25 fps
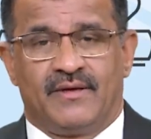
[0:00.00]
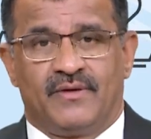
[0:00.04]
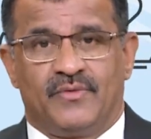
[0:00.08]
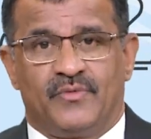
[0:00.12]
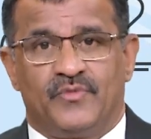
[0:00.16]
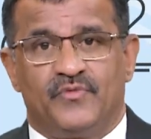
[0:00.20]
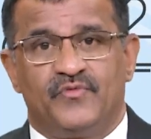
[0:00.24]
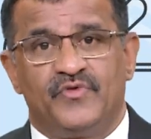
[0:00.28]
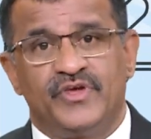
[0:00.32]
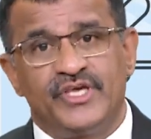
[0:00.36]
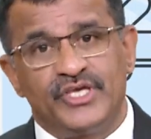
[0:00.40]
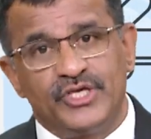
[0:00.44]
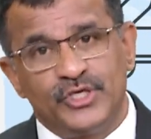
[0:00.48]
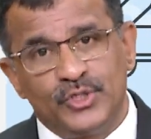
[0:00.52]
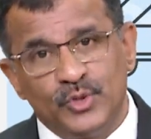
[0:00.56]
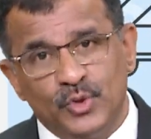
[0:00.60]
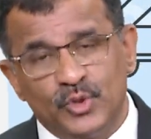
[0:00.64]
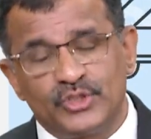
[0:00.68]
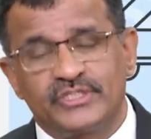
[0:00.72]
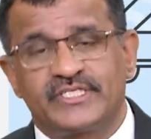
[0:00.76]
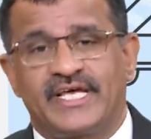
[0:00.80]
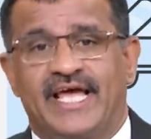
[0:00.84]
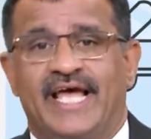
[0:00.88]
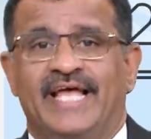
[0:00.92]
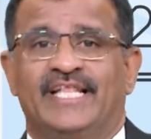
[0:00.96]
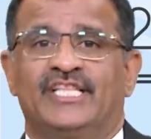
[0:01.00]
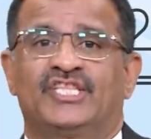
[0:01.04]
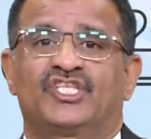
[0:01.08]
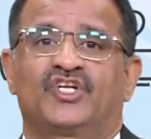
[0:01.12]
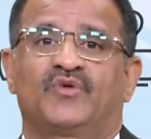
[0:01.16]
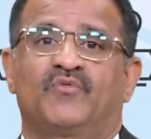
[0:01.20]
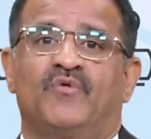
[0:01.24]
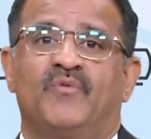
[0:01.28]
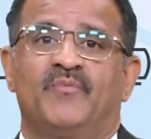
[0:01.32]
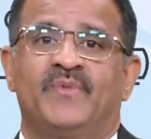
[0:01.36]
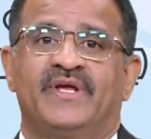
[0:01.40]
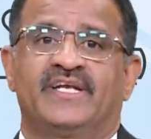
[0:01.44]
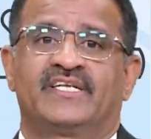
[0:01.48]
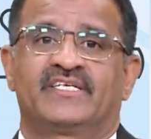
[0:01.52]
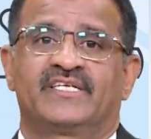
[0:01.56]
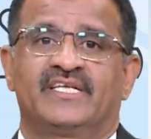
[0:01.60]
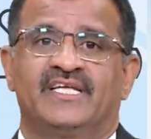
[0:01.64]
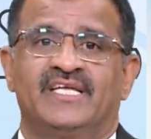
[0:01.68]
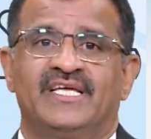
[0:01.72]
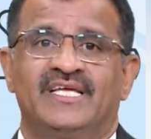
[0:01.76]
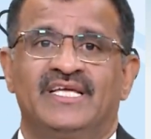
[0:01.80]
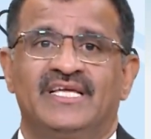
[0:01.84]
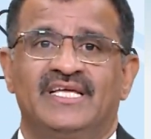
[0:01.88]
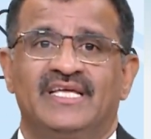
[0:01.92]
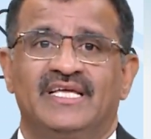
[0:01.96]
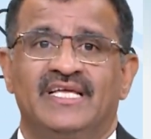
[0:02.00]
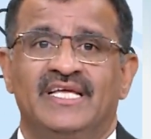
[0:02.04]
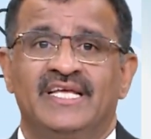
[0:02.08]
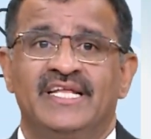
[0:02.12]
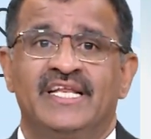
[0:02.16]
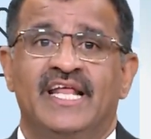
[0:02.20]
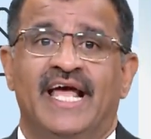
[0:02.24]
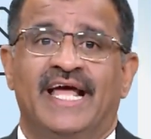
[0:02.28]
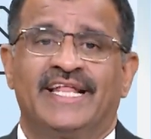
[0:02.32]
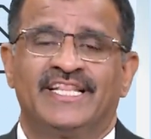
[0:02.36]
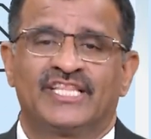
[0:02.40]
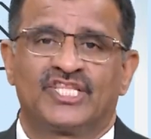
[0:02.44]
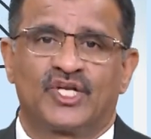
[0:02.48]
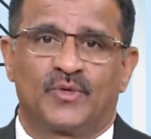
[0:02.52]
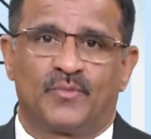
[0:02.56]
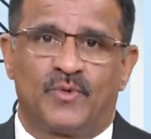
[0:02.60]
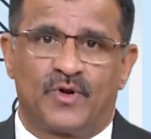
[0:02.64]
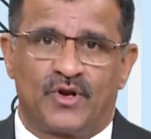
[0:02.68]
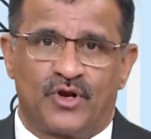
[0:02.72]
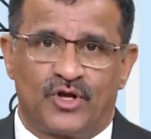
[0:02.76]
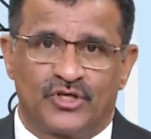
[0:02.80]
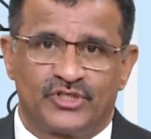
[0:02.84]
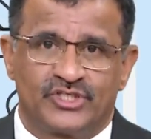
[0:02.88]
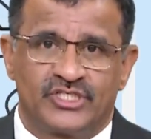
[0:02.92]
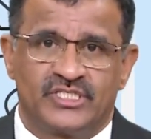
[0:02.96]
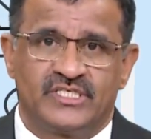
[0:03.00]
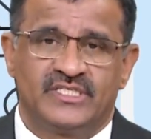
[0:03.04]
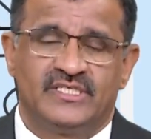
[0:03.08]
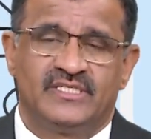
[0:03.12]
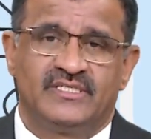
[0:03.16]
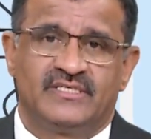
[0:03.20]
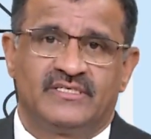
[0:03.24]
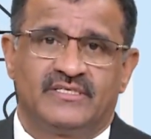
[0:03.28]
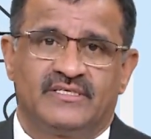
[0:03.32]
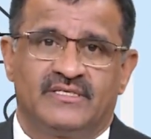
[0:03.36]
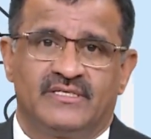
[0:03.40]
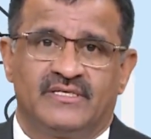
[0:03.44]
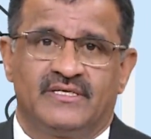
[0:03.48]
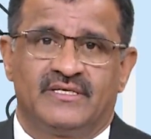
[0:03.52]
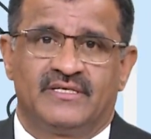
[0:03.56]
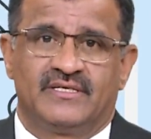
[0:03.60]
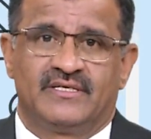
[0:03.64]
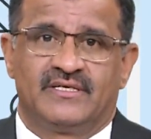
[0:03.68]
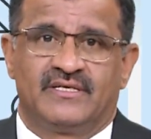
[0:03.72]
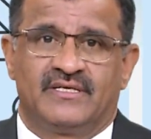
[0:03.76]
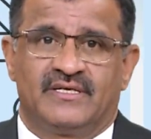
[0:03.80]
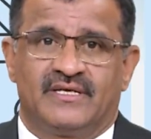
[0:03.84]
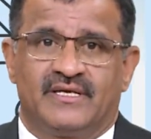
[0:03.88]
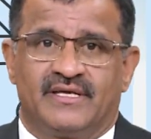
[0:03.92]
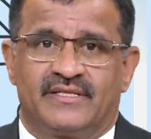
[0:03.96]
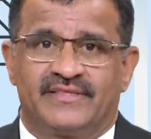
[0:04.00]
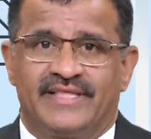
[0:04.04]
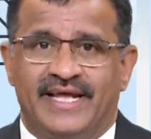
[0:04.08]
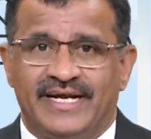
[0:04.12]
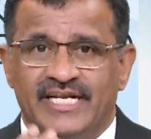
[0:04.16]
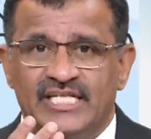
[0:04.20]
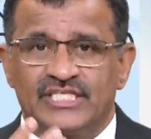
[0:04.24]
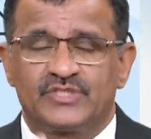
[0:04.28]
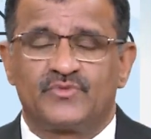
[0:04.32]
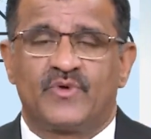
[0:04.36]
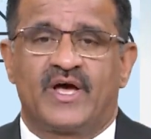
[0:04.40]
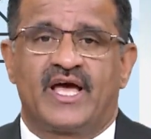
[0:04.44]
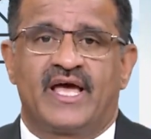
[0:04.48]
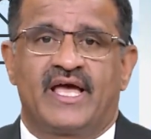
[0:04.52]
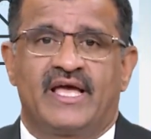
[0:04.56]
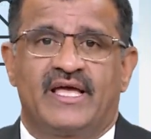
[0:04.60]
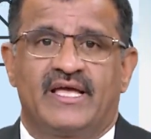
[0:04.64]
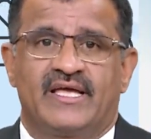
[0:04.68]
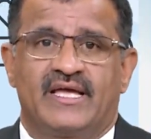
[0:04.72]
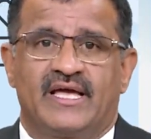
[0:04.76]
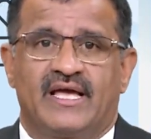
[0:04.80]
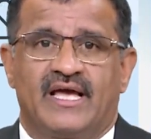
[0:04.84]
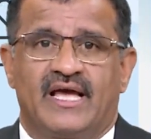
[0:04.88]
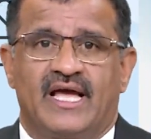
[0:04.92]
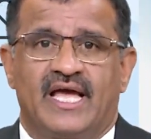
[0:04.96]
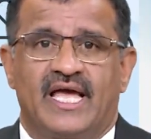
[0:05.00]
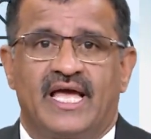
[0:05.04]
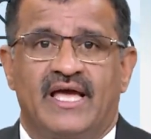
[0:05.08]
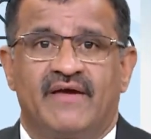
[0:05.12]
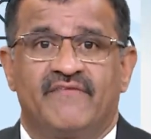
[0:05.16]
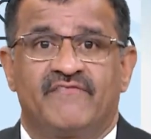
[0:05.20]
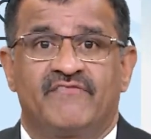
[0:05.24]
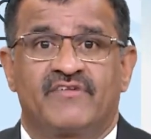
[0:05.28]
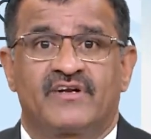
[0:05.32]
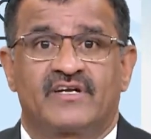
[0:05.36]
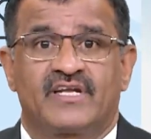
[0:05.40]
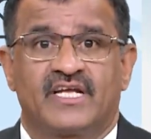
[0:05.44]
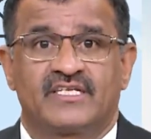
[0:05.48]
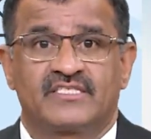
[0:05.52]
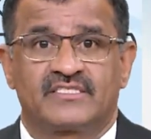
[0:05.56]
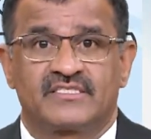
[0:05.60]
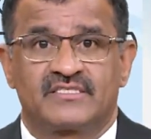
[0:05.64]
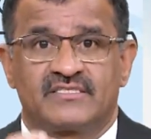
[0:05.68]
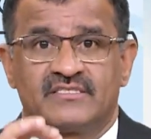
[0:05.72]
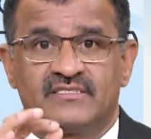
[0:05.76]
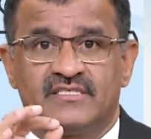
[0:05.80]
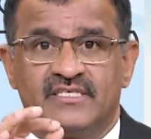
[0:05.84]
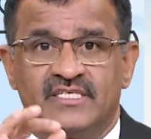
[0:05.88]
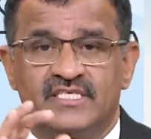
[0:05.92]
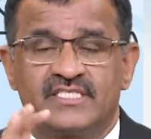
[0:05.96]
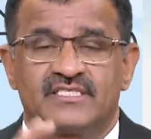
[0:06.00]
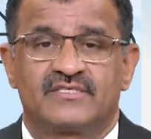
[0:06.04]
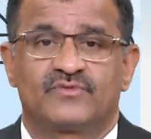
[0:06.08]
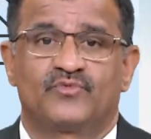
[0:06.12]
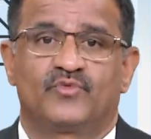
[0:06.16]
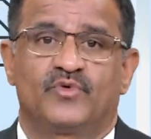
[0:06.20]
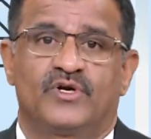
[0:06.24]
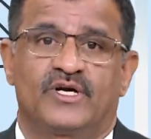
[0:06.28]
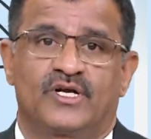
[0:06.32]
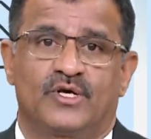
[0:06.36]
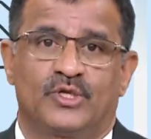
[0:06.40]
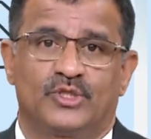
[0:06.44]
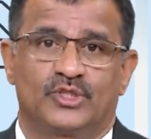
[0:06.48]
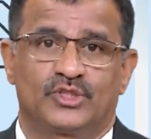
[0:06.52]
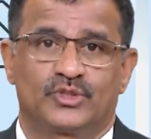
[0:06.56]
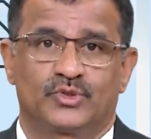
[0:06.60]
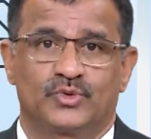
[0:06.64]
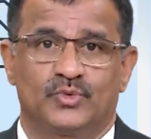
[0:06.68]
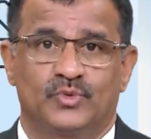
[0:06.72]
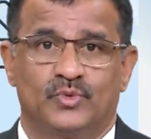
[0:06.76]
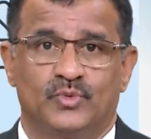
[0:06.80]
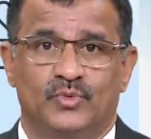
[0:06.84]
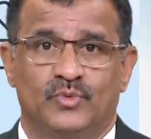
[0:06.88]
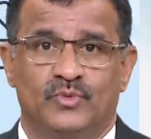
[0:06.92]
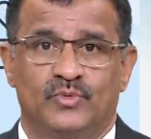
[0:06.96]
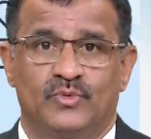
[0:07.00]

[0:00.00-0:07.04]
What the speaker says: We use anthropometry in anthropology. That is why I have touched this word also.